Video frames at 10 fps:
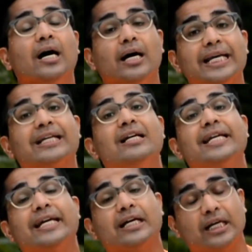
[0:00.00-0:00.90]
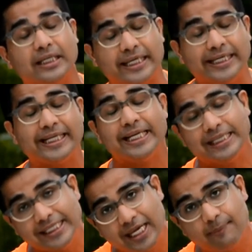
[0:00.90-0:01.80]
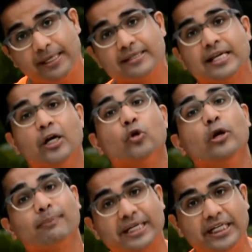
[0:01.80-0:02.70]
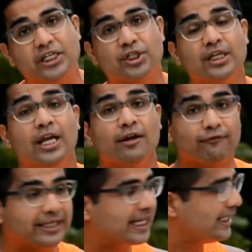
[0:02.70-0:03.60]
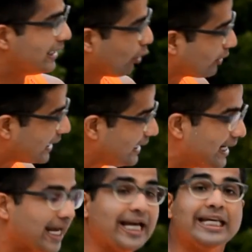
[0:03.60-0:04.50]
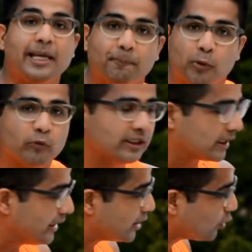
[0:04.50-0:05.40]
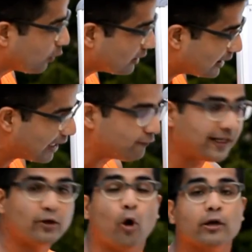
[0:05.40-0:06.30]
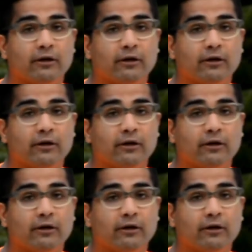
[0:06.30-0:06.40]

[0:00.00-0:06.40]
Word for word: inculcating healthy habits, doing meditation. We can elongate and improve the condition of the lifeline on our